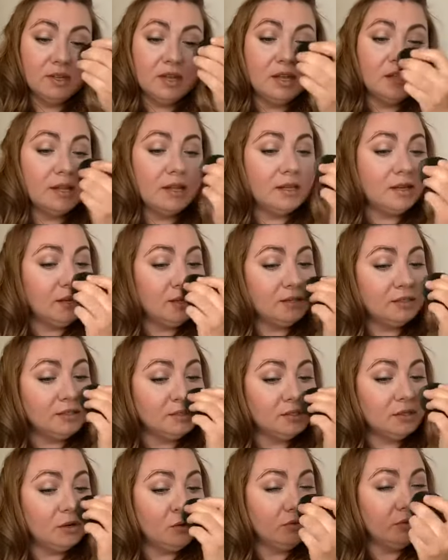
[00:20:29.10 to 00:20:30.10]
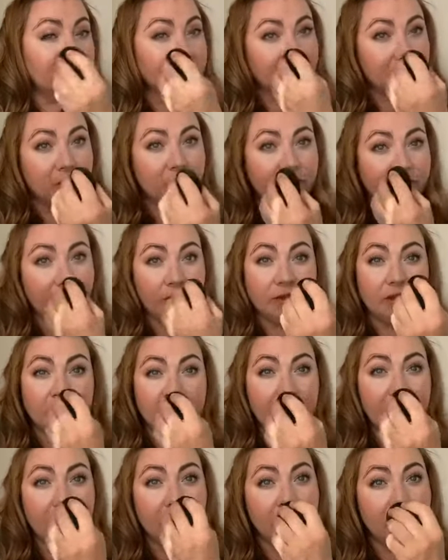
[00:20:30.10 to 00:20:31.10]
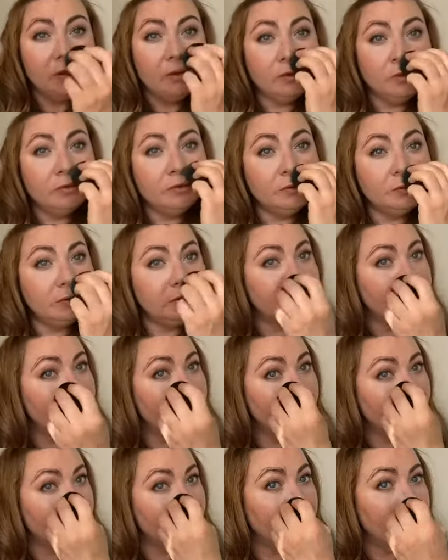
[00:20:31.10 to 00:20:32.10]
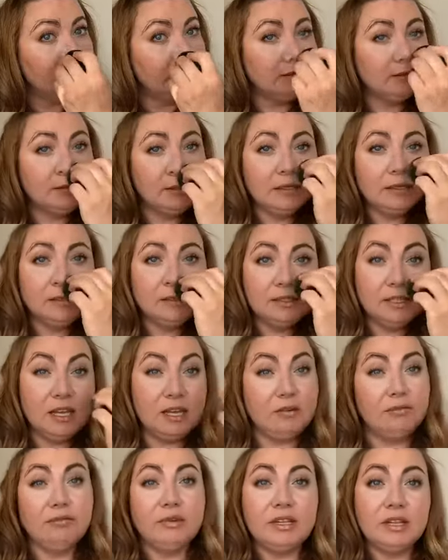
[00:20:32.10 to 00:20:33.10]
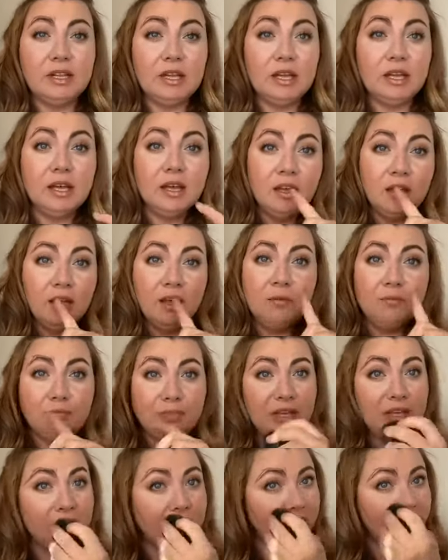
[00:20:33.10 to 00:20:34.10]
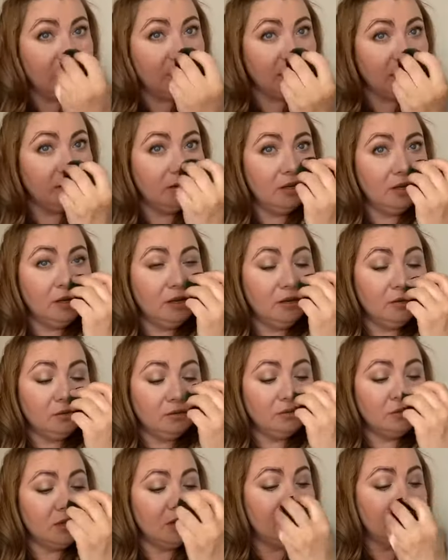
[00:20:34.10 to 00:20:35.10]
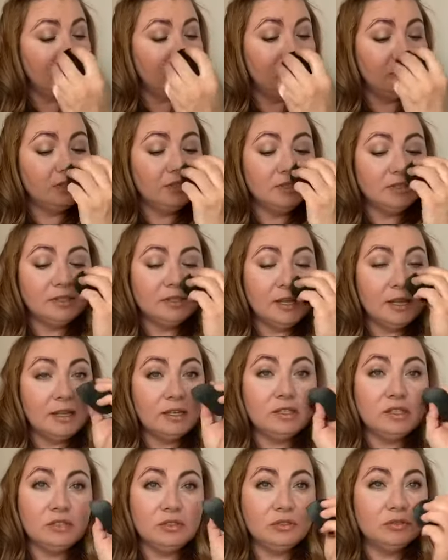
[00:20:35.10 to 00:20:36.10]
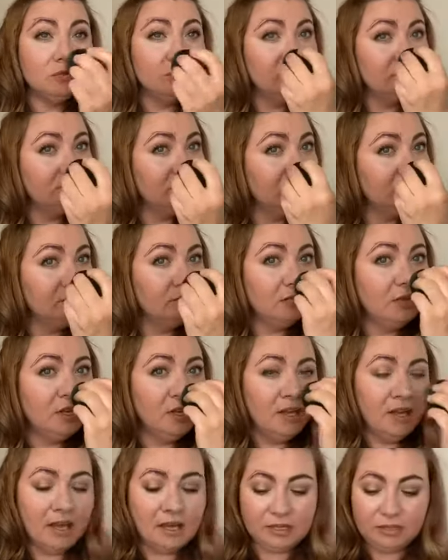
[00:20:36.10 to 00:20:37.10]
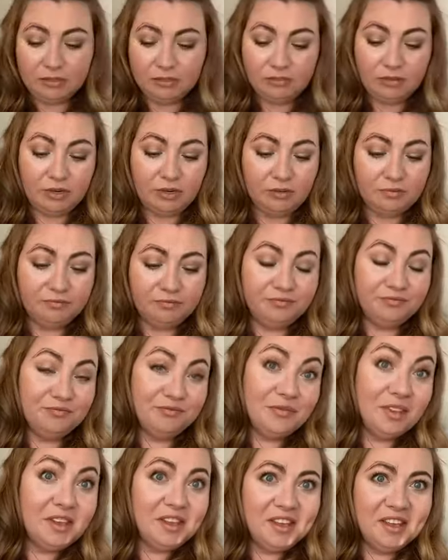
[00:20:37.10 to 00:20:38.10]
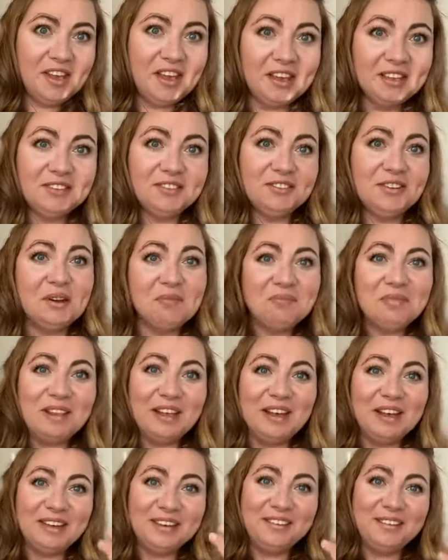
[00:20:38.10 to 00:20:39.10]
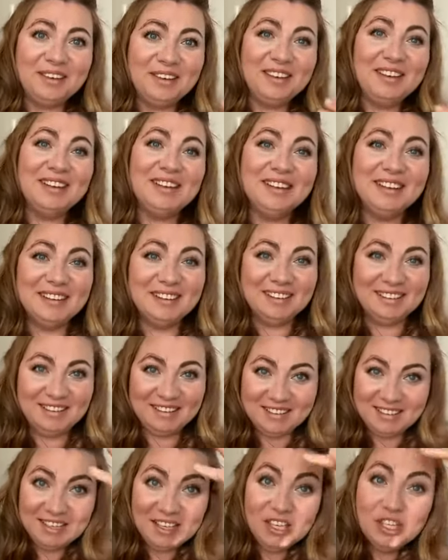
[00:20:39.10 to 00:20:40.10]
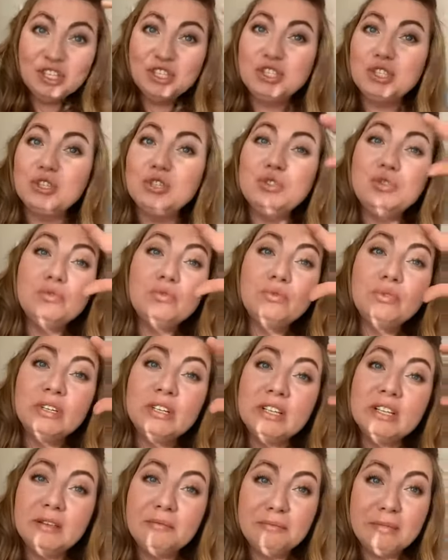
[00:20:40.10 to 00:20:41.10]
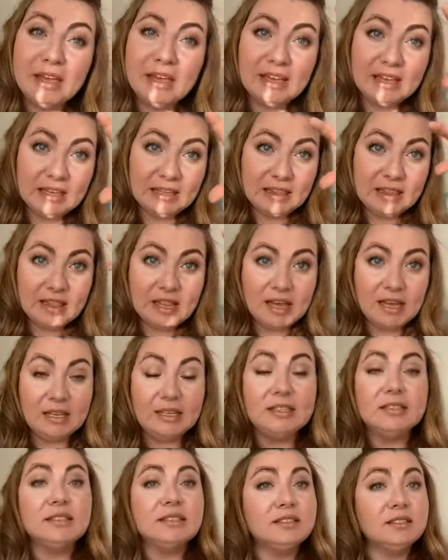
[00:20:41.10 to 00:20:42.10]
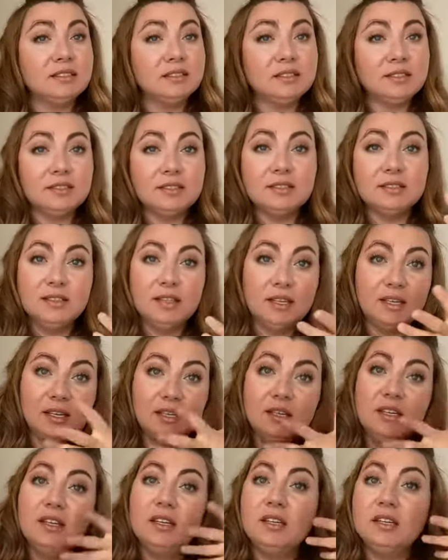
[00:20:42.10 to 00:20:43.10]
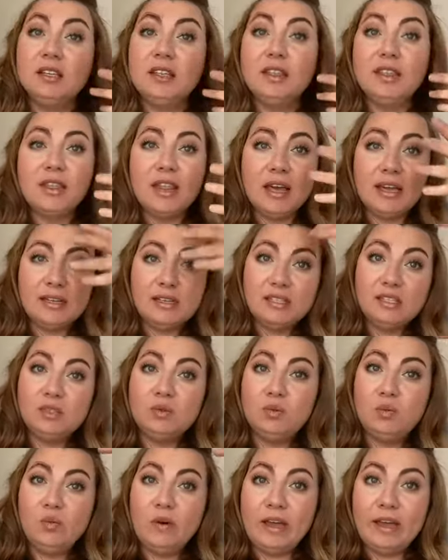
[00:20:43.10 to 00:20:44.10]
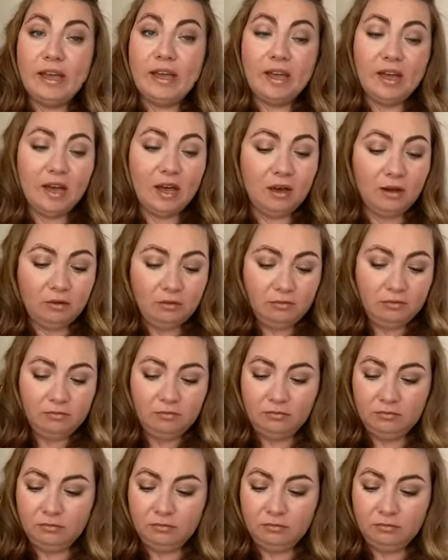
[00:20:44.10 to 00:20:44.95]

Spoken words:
And then I just always go around the nose because things get really pink around the nose. So I always like to extra apply it, right? So to really make it nice, like nice way how